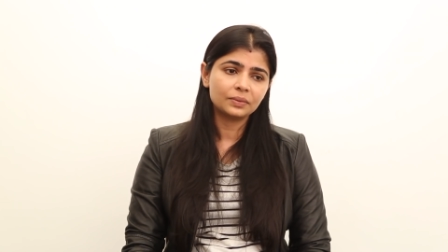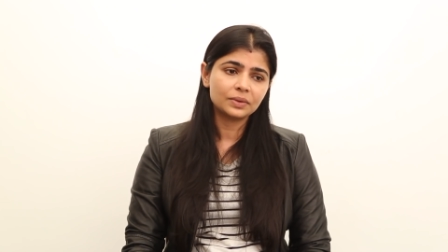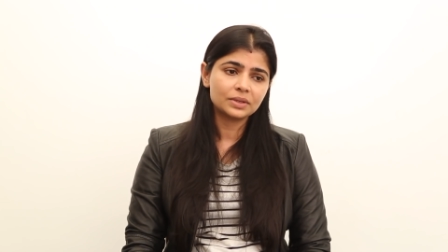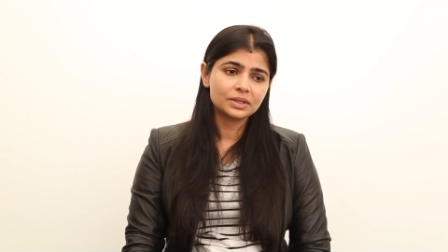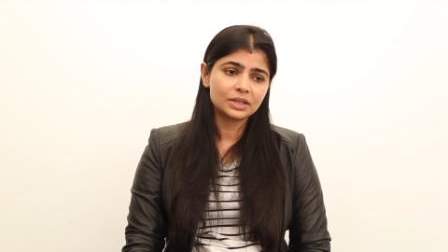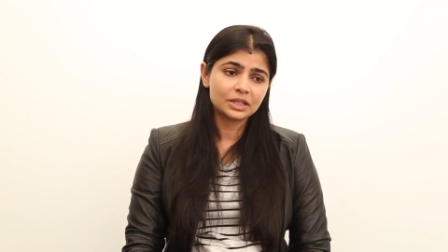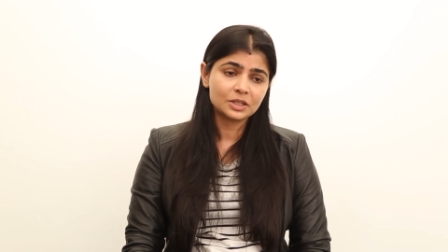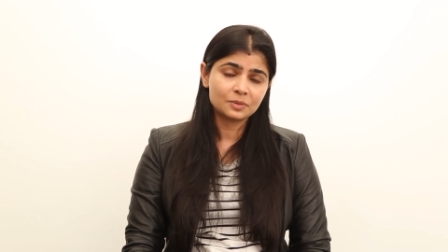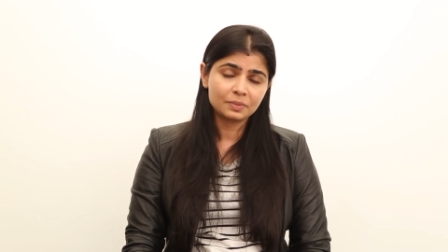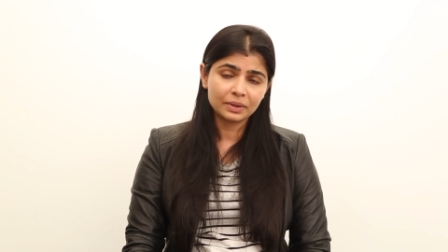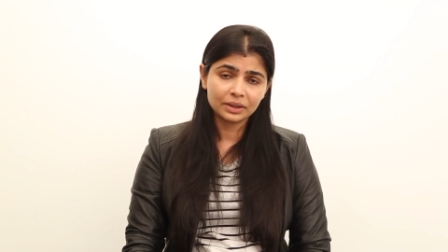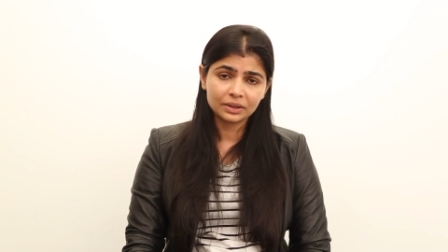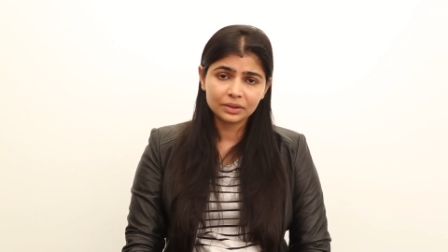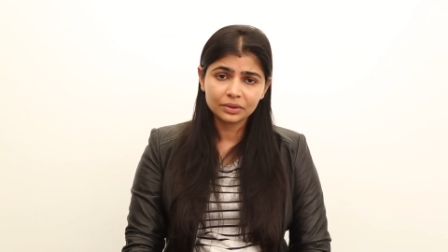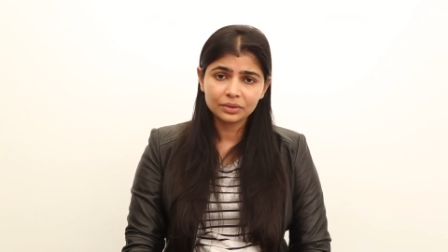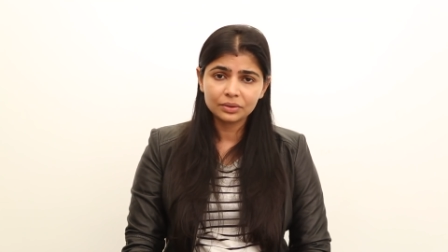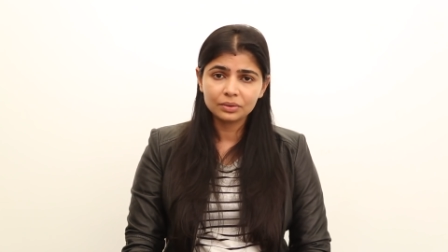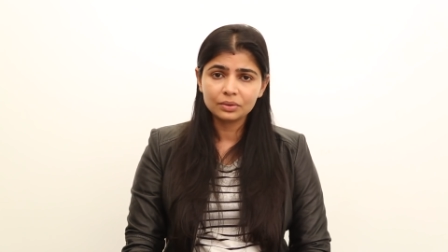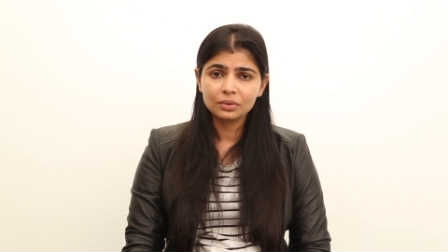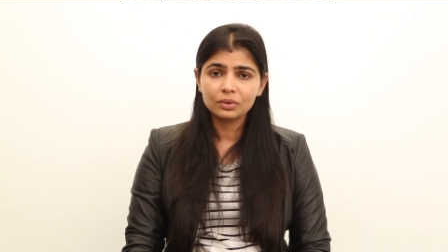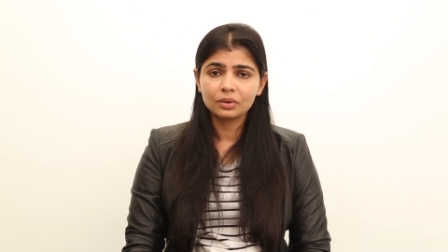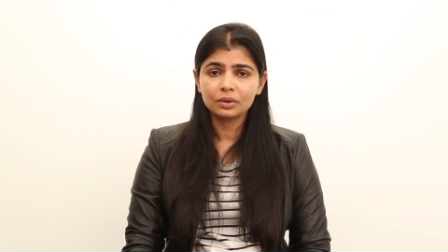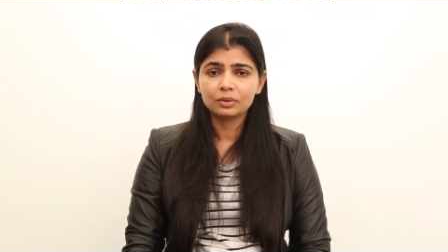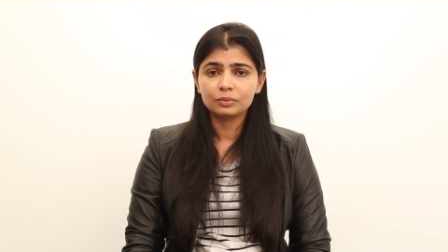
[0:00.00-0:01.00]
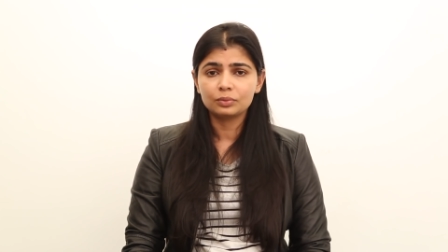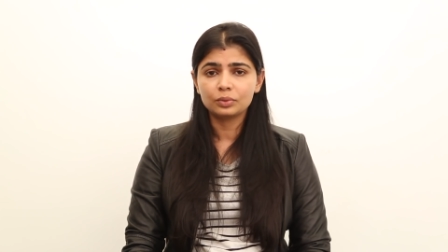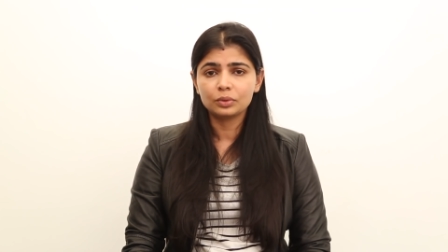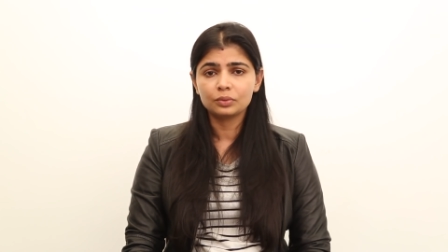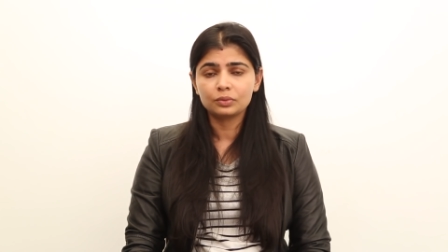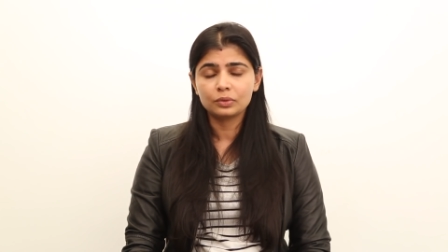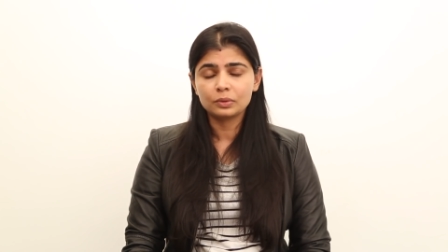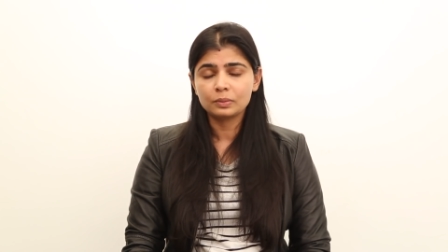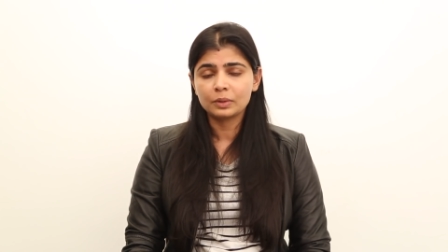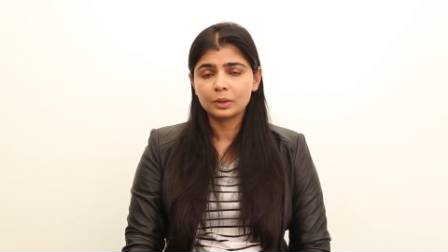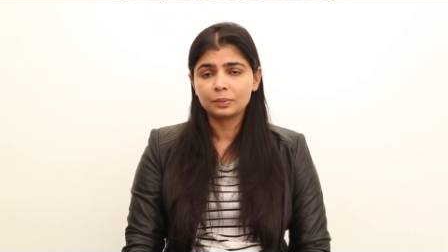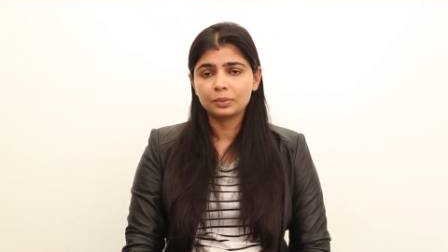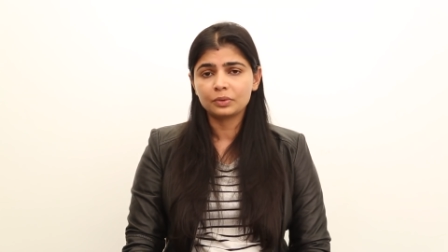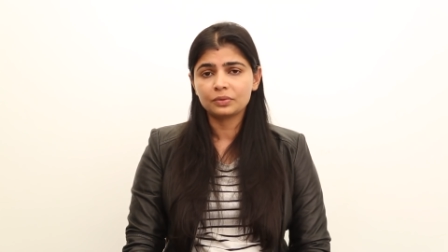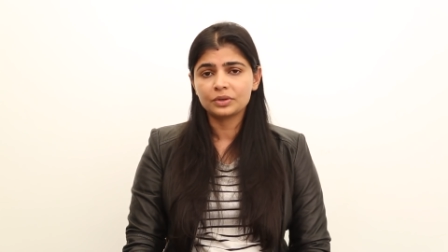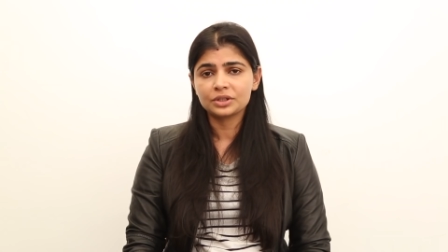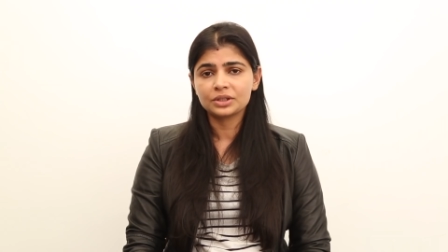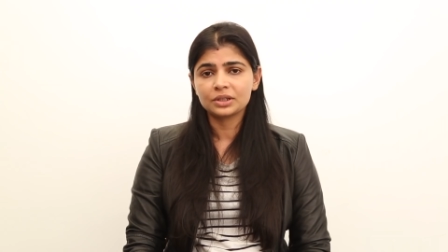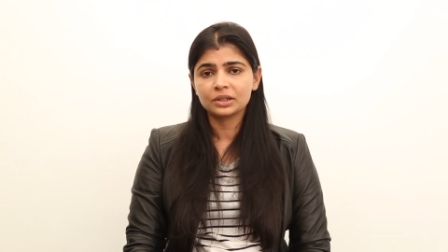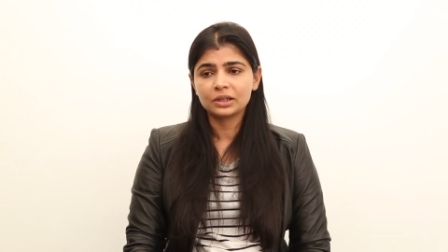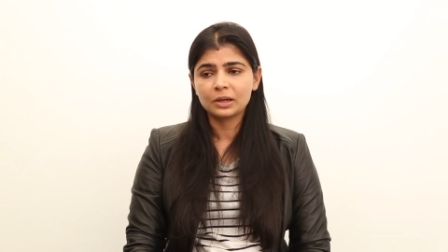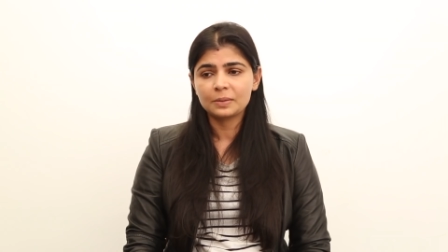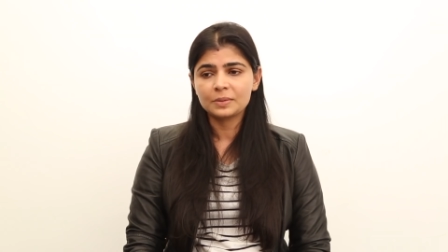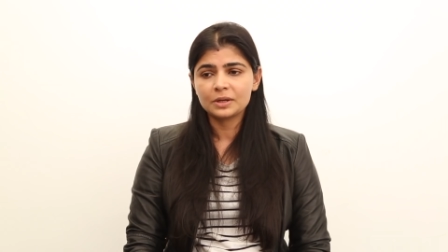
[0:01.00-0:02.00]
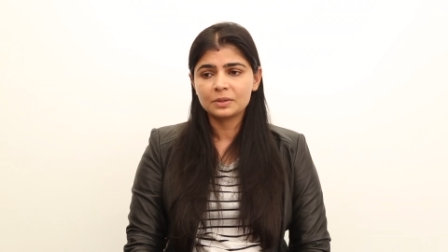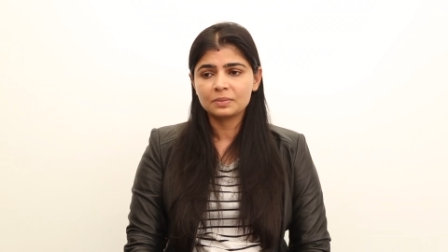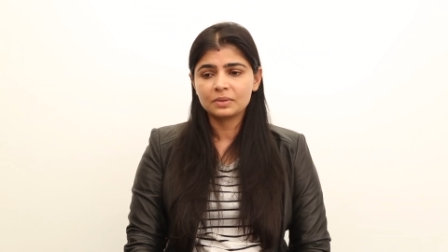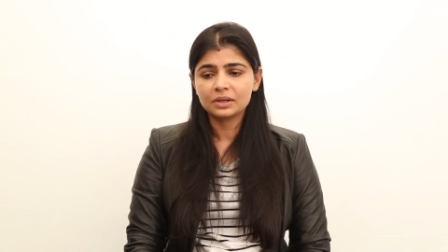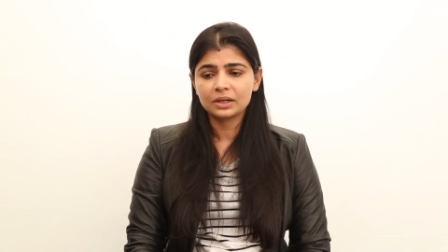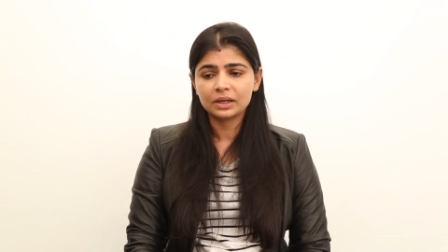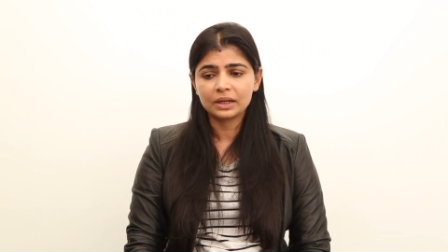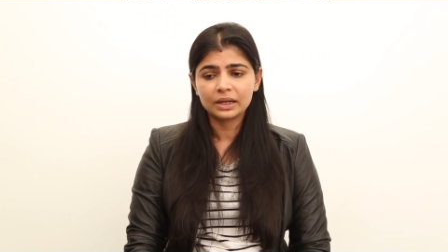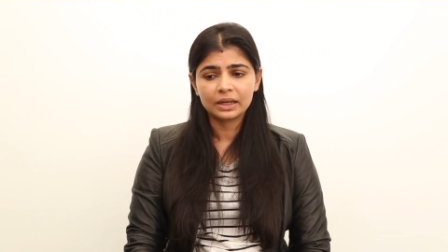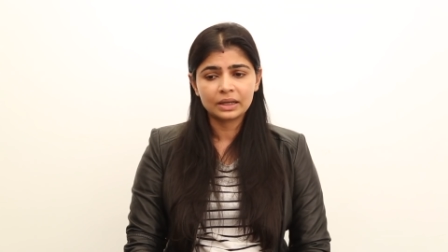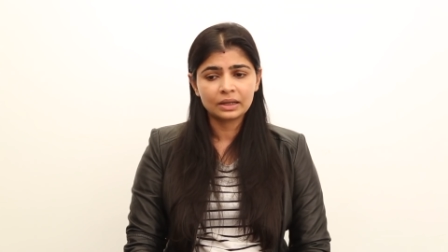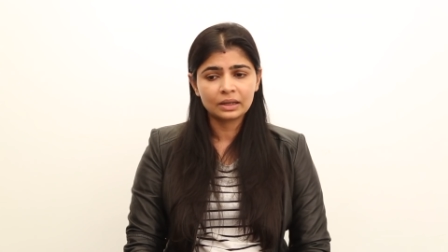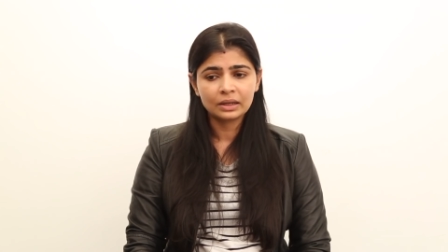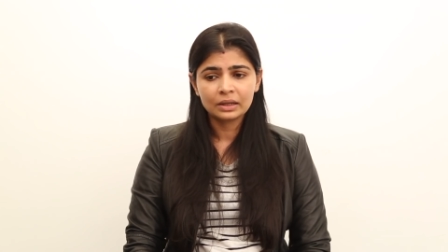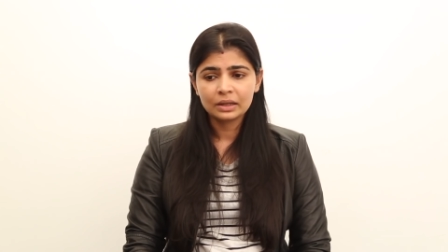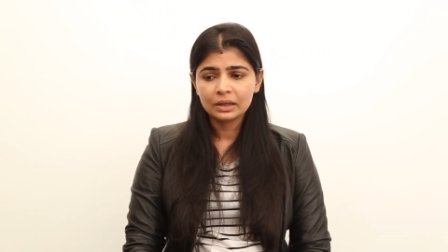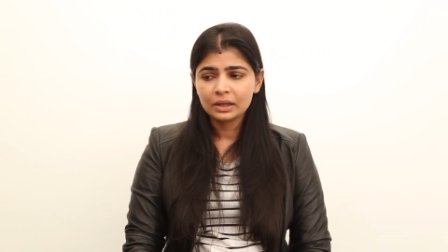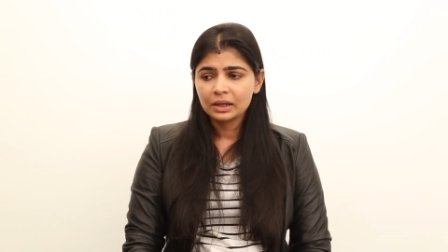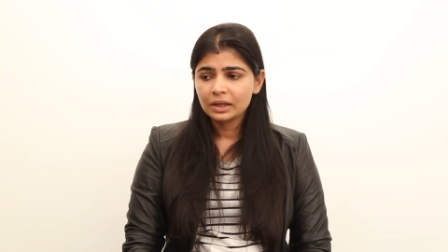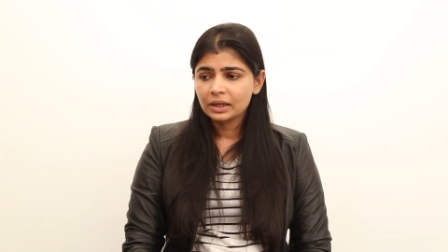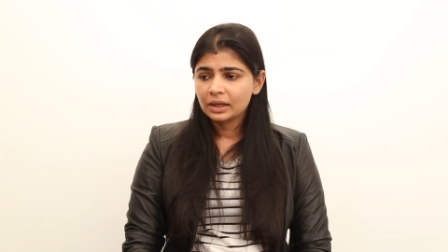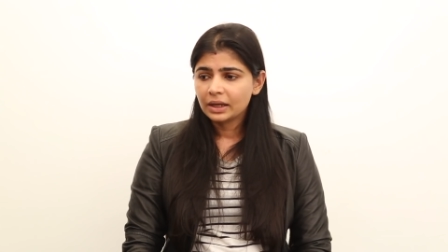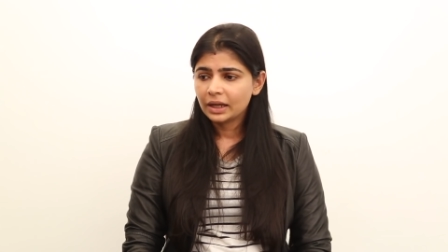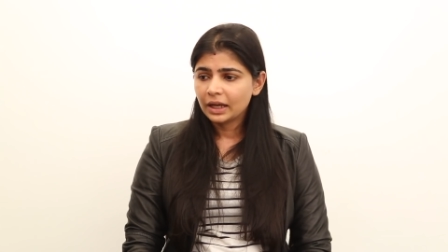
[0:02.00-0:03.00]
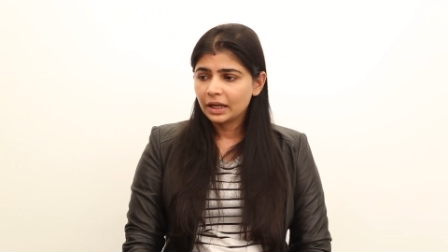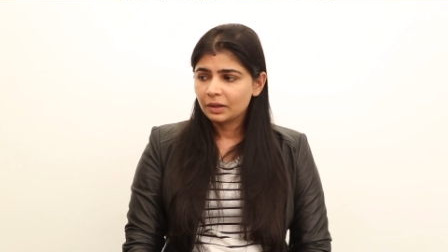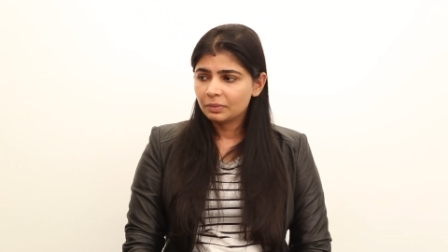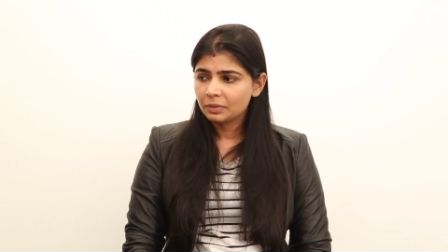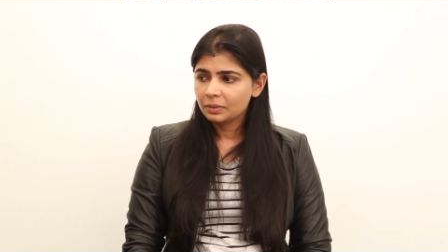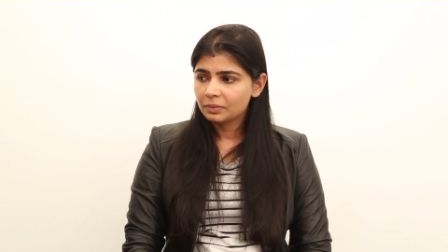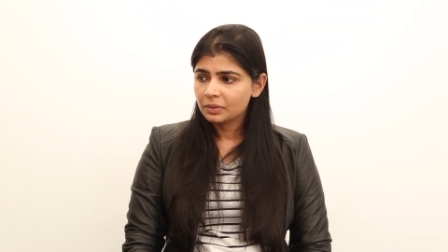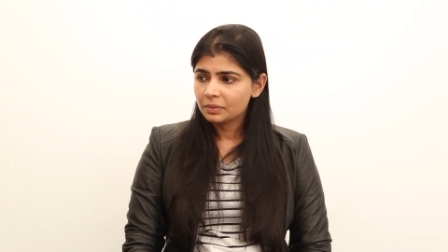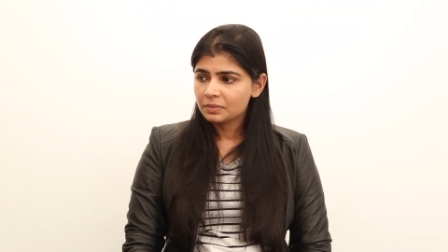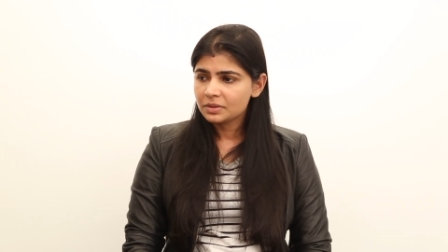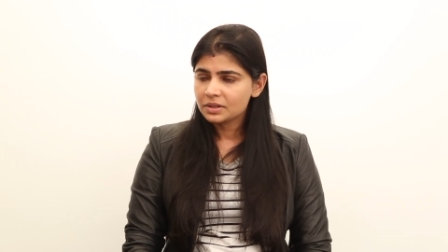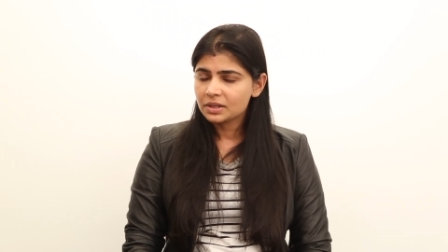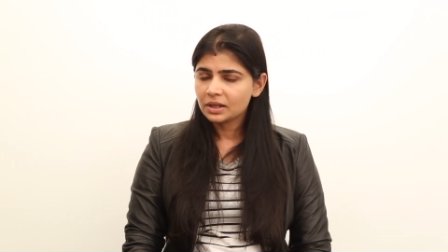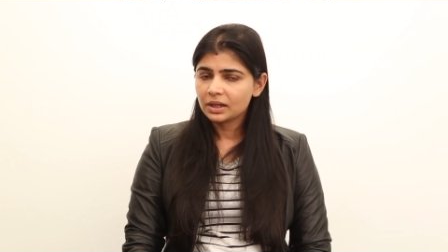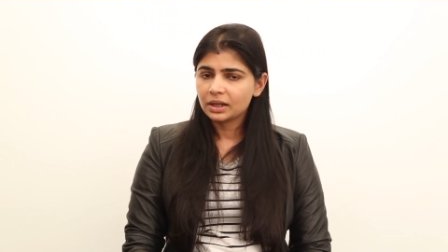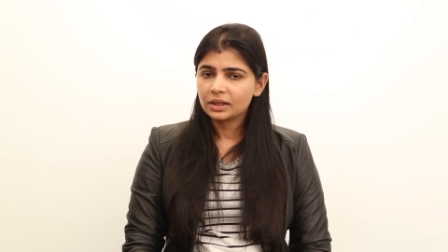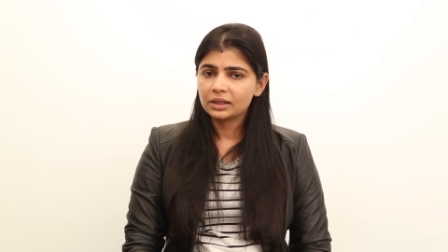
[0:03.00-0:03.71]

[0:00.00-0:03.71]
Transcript: was expected to go and fulfill my professional commitment and I, I remember Mr.